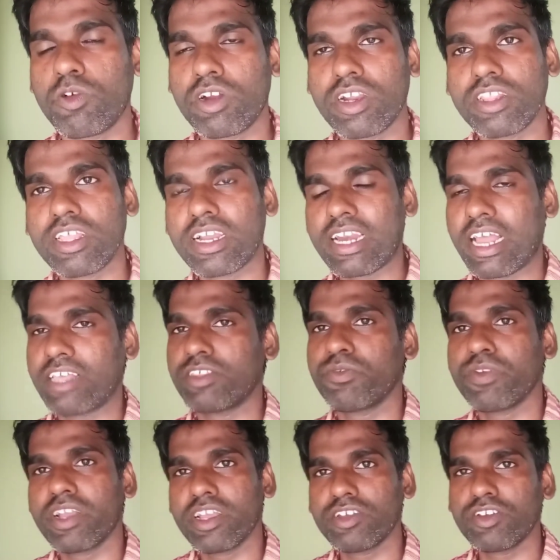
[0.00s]
what are the
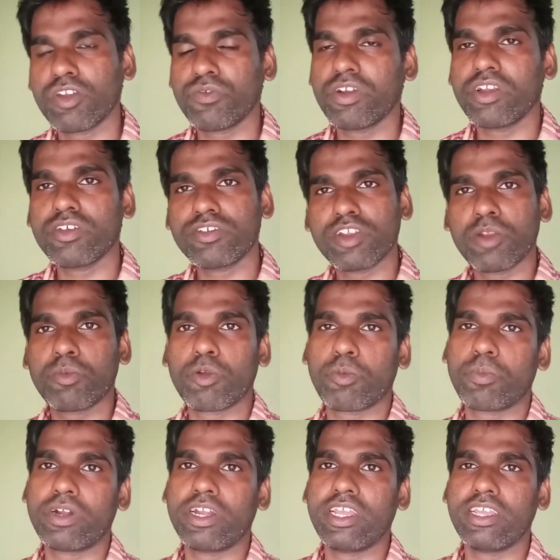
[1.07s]
classification of intellectual
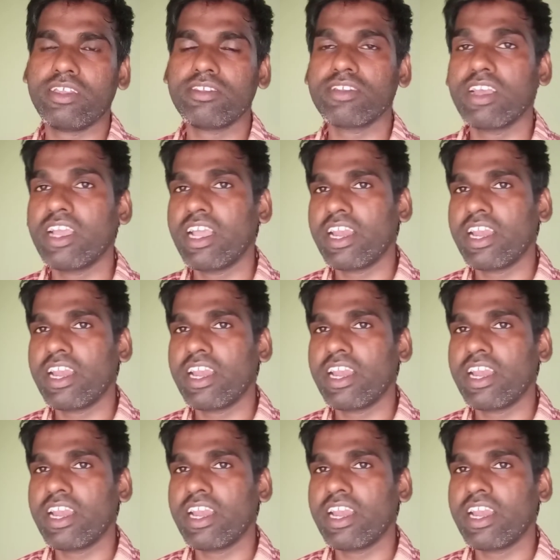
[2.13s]
properties,